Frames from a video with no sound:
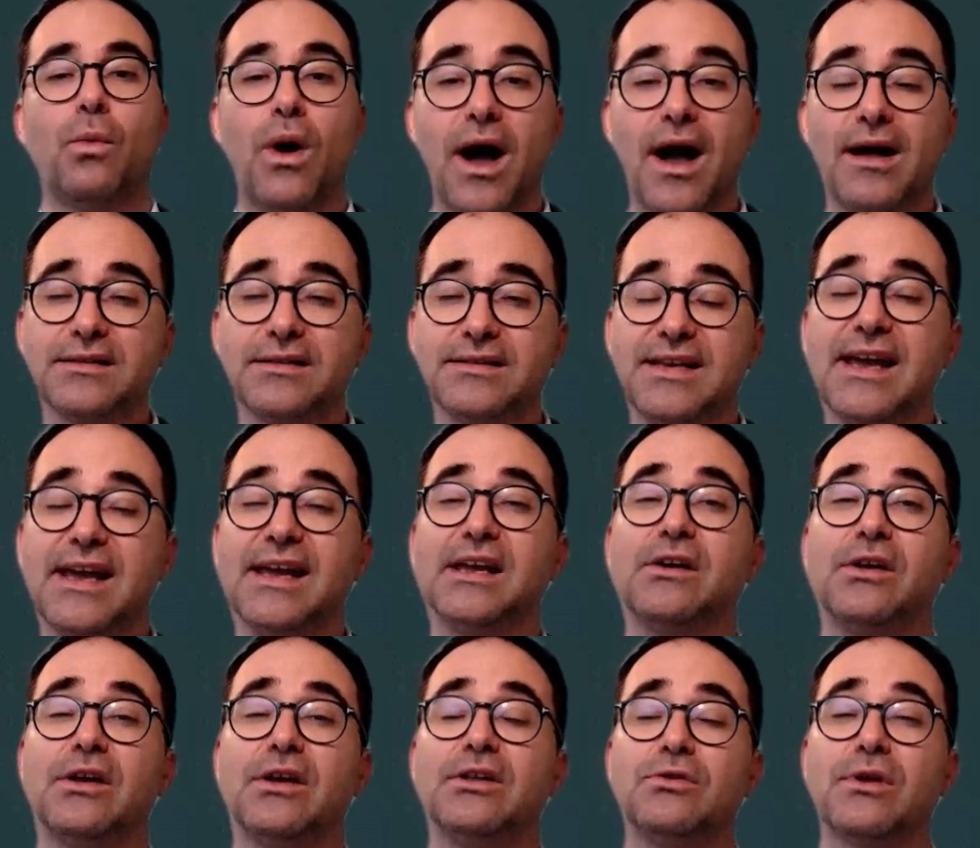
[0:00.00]
while
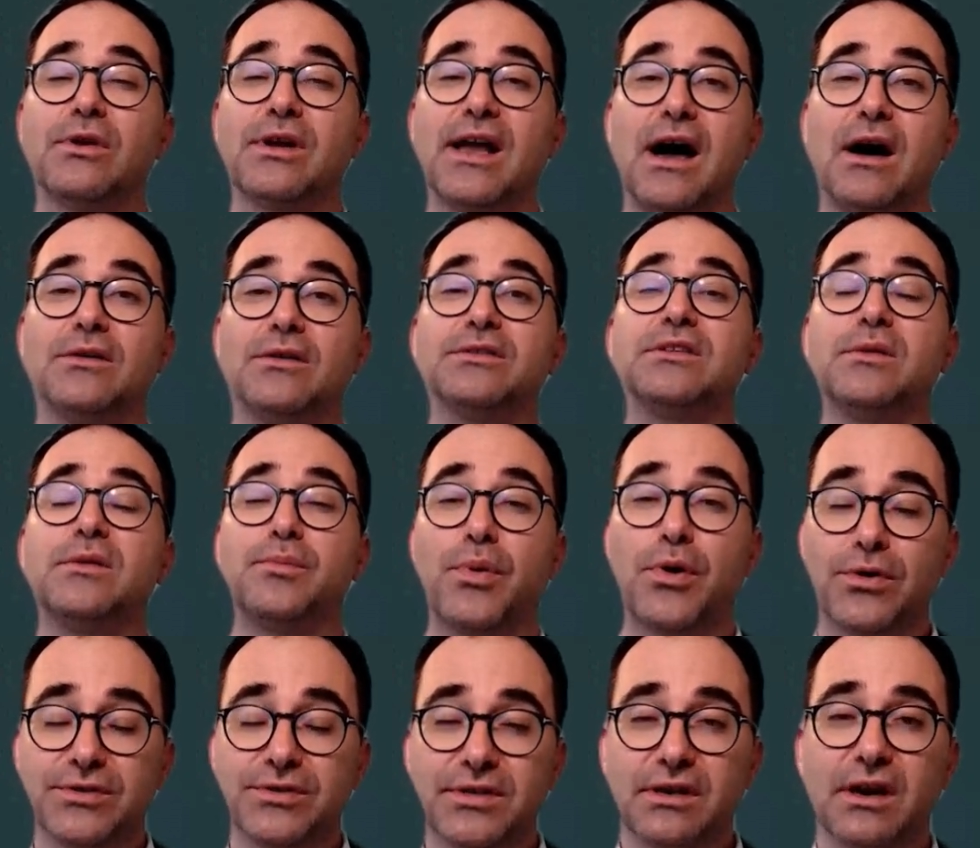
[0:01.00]
taking into account the
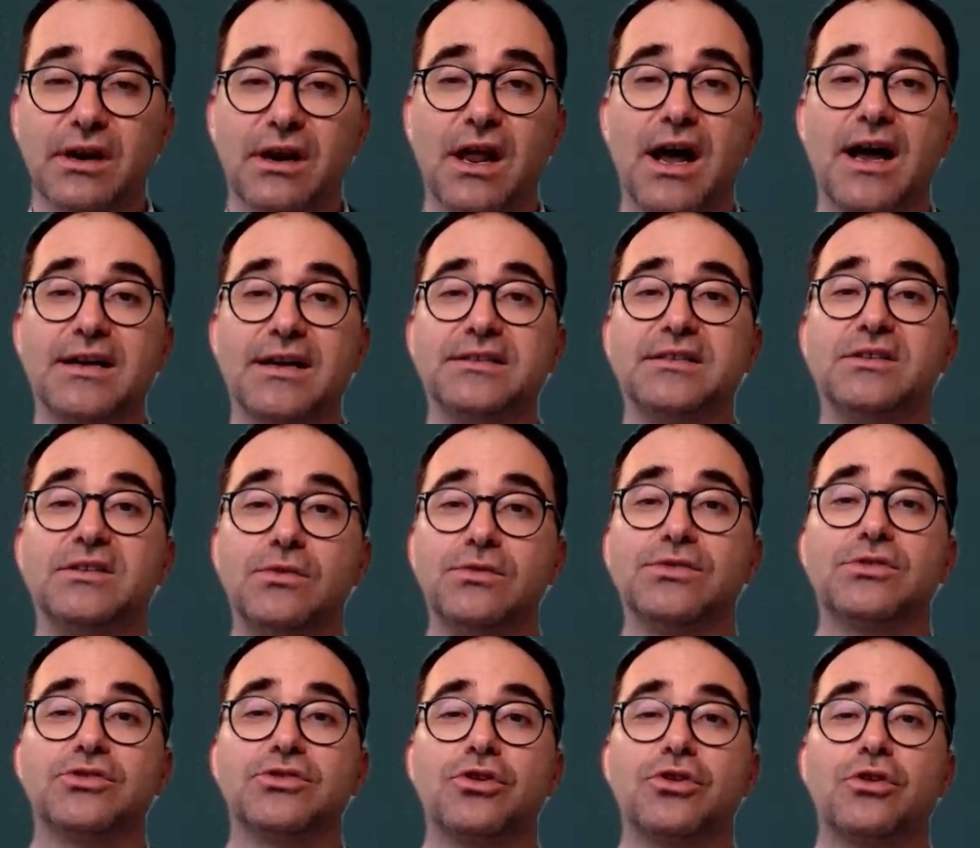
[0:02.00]
personalized
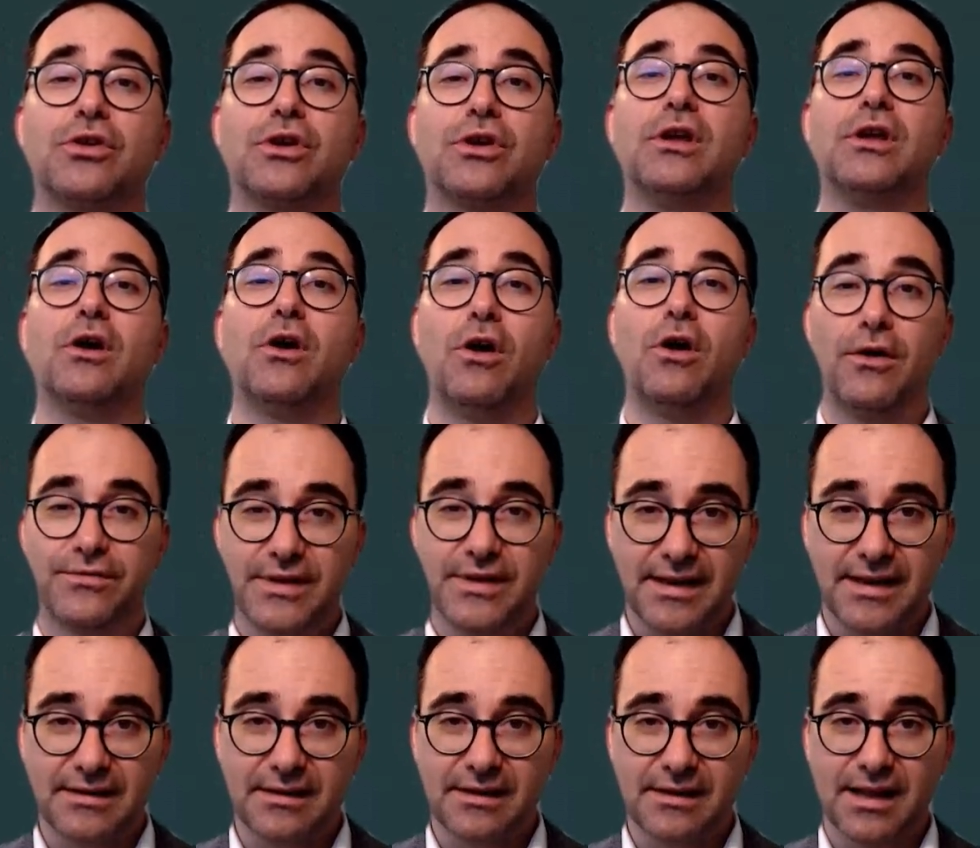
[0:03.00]
user journey of the
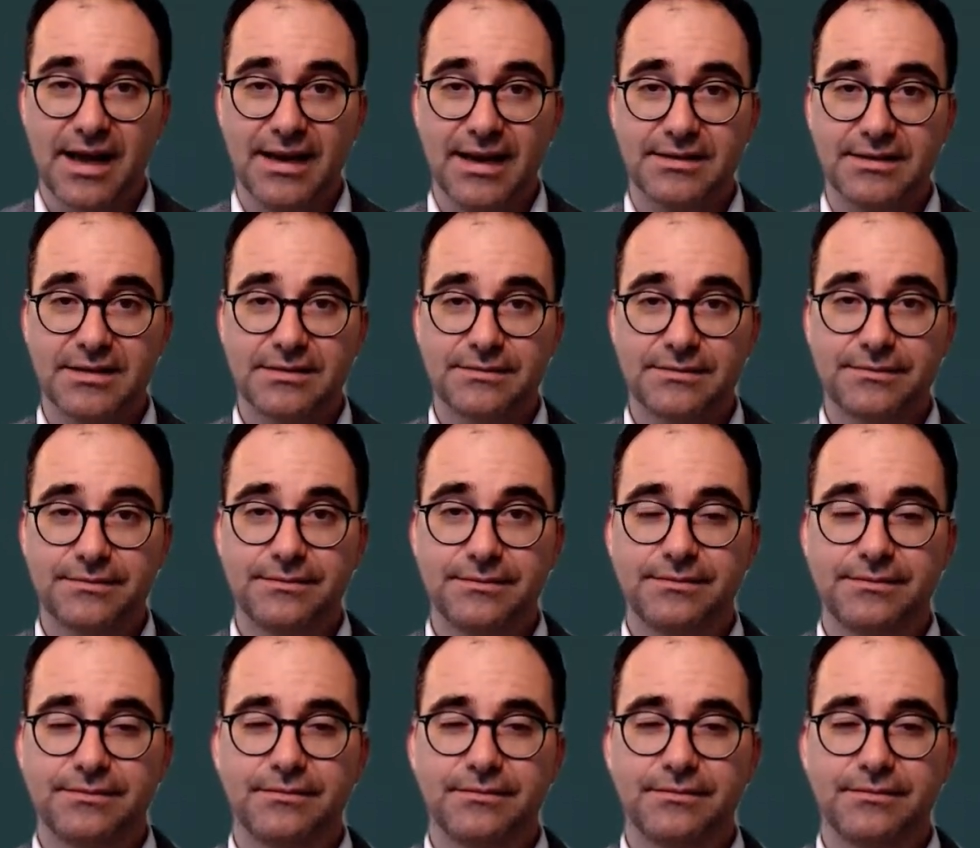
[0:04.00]
end clients.